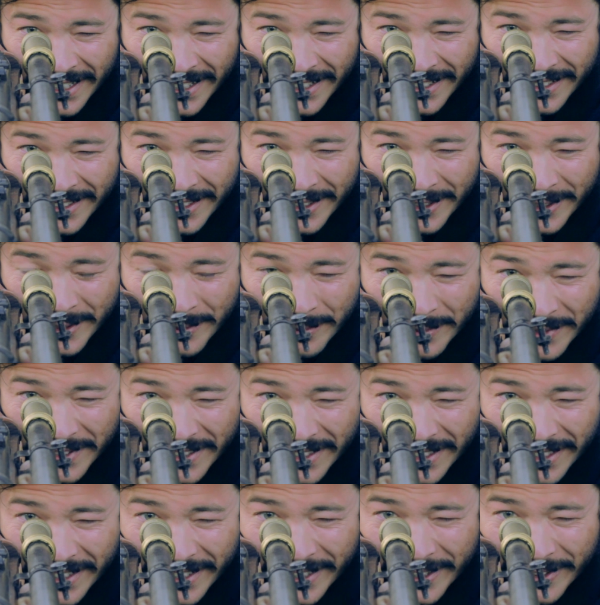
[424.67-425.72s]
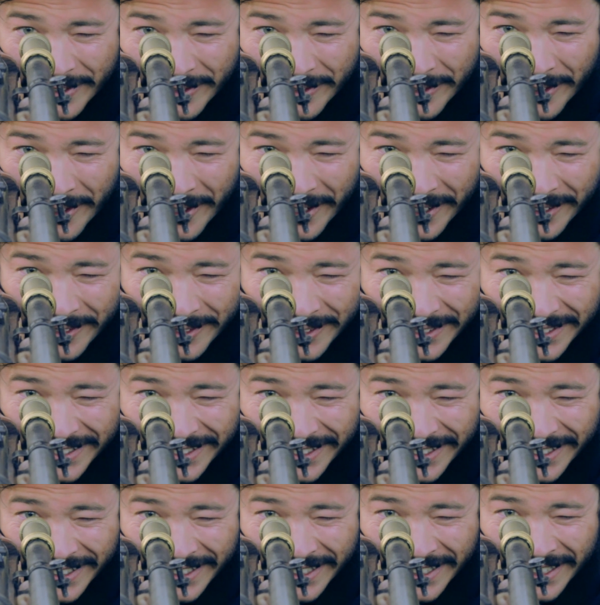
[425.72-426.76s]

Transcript: sent some slave trackers to